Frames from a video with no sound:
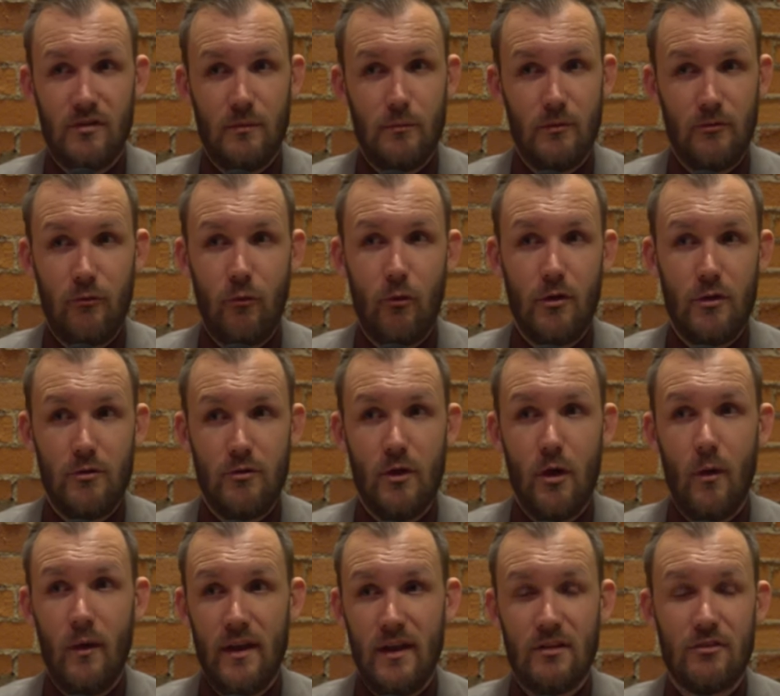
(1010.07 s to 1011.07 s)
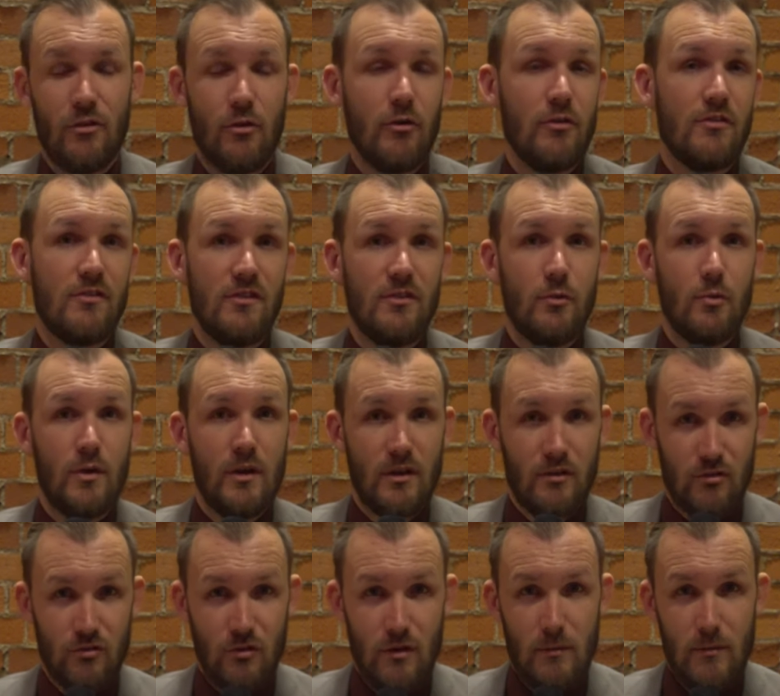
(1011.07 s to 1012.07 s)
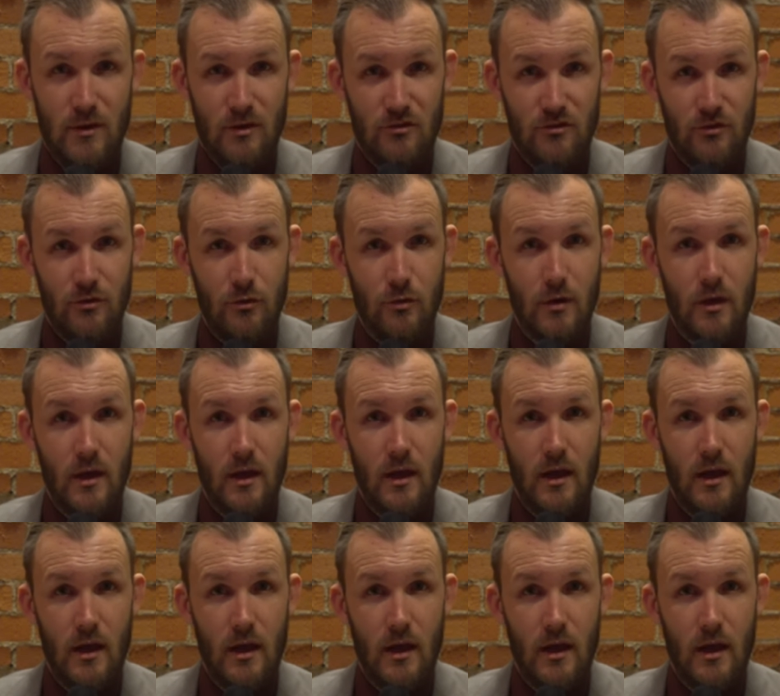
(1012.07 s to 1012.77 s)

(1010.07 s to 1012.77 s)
And before you know it, it turns into an extreme issue.